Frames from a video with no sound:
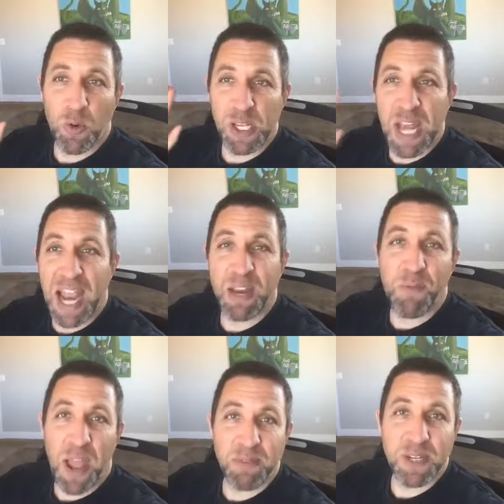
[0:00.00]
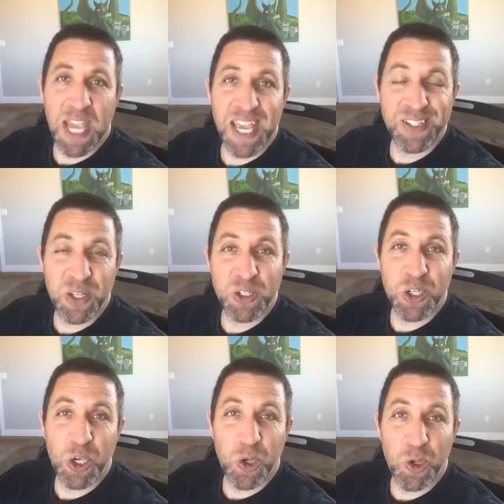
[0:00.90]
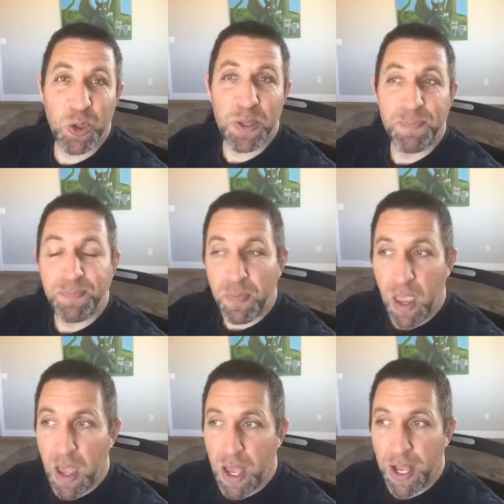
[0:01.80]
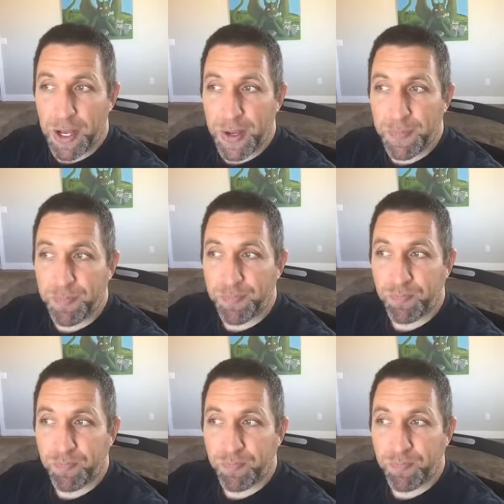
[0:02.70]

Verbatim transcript: 95 days until um,